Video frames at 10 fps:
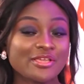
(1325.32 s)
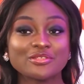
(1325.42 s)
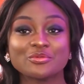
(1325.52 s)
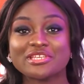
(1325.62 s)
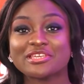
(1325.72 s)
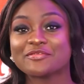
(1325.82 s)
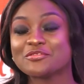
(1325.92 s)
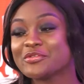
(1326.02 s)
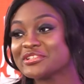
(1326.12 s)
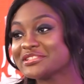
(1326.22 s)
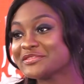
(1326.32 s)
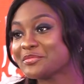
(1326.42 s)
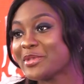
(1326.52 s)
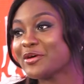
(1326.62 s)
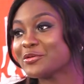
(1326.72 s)
so we'll take a few questions
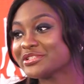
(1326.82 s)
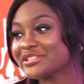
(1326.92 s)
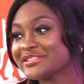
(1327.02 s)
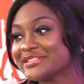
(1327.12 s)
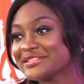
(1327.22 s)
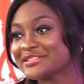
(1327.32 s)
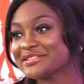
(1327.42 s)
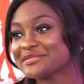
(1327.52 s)
from our audiences.